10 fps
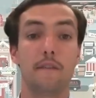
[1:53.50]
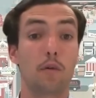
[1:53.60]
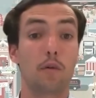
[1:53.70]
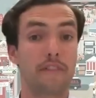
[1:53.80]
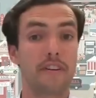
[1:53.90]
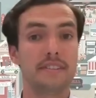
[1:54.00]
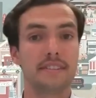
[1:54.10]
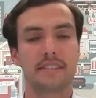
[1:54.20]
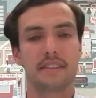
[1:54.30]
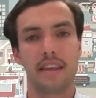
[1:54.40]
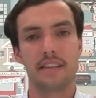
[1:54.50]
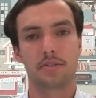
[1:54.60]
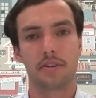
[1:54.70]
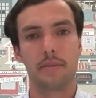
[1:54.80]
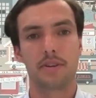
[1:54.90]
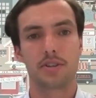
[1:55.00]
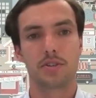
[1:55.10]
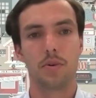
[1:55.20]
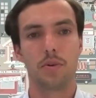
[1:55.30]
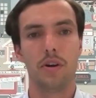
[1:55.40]
For reference, these three
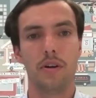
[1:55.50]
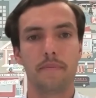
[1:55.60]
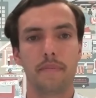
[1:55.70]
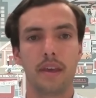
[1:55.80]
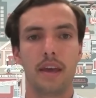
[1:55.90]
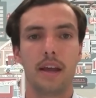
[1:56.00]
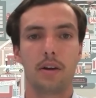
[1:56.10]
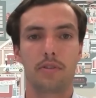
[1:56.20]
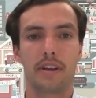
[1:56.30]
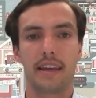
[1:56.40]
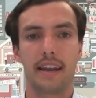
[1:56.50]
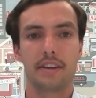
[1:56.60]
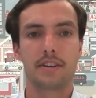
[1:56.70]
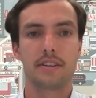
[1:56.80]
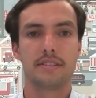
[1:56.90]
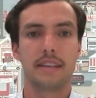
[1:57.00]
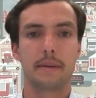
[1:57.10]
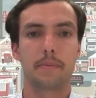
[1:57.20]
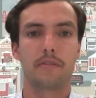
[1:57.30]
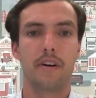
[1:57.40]
measures were regulations
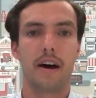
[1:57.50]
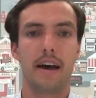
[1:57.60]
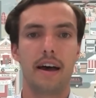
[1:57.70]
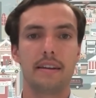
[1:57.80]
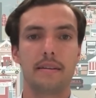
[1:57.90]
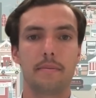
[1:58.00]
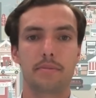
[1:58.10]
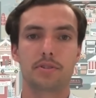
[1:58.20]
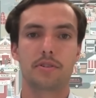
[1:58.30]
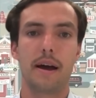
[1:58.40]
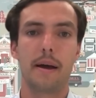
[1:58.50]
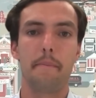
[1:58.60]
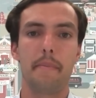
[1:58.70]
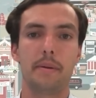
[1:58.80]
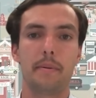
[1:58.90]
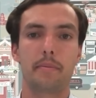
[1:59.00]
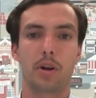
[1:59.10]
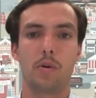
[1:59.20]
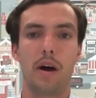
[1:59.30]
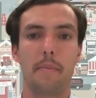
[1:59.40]
that prescribe minimum
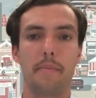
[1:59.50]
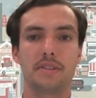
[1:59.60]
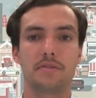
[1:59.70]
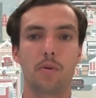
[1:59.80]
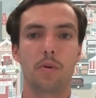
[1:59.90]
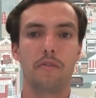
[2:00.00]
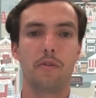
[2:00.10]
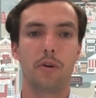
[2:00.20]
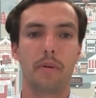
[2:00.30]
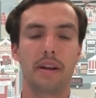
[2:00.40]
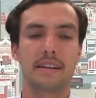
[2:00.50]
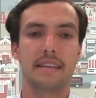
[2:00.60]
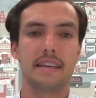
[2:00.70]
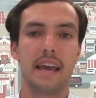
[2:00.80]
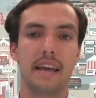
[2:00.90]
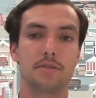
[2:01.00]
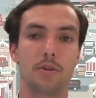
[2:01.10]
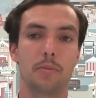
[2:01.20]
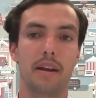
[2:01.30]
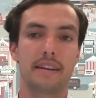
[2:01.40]
requirements for affordability and
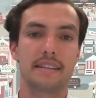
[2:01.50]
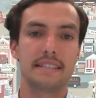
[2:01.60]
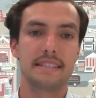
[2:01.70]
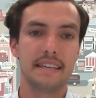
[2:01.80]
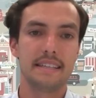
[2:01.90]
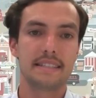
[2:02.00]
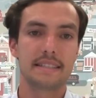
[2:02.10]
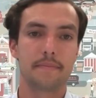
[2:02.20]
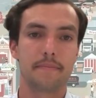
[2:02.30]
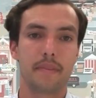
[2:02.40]
suitability tests,